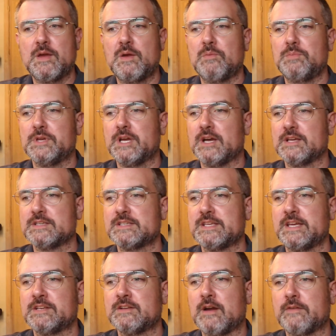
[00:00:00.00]
because
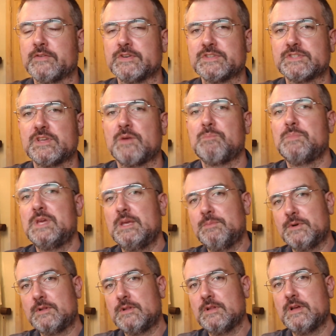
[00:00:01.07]
it governs
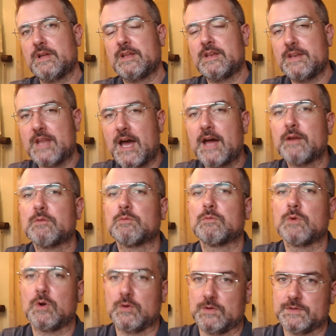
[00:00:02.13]
people, not
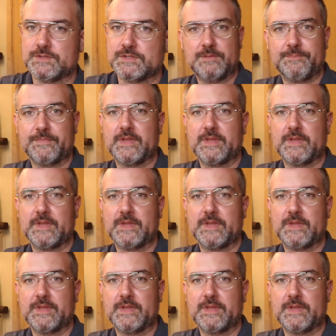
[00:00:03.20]
roles.